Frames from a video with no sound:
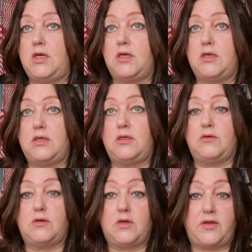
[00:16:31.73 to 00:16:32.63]

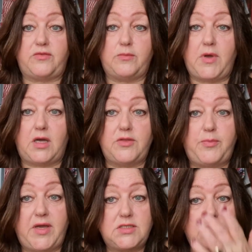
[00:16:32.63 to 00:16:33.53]
You have to buy the
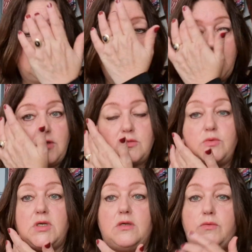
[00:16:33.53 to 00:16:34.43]
pattern, because
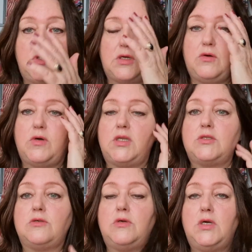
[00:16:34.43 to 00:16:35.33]
we are going
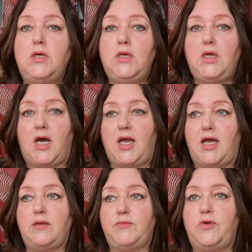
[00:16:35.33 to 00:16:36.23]
to.
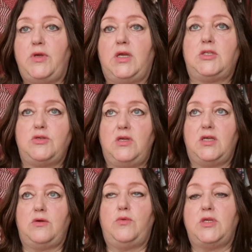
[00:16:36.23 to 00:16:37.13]
I'm doing it
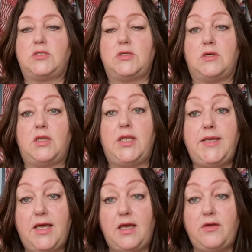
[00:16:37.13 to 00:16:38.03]
together with
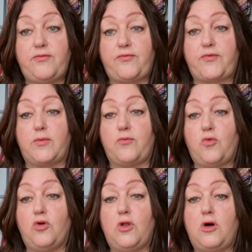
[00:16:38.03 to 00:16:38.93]
Linda from
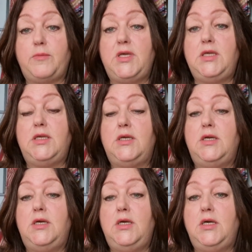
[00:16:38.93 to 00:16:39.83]
Wool Hobby.
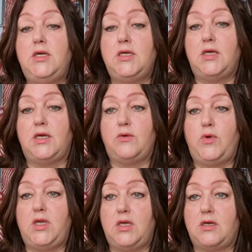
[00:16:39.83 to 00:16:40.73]

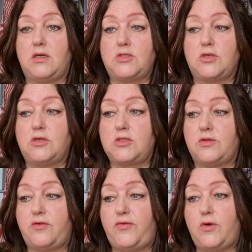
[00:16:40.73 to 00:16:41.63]
We talked
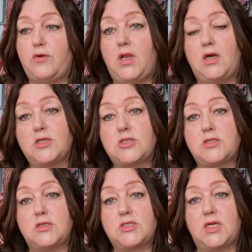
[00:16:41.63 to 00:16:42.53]
on the phone
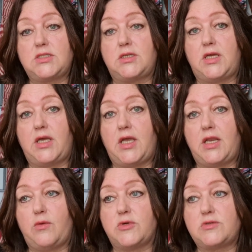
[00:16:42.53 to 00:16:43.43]
last Saturday,
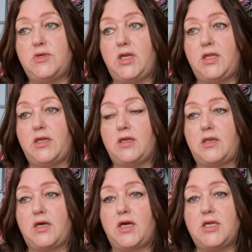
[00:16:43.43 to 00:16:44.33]
and it was really
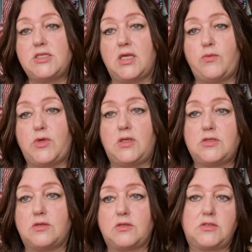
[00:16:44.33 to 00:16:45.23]
nice. And we
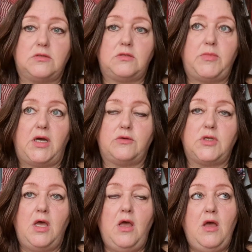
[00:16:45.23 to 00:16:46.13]
talked about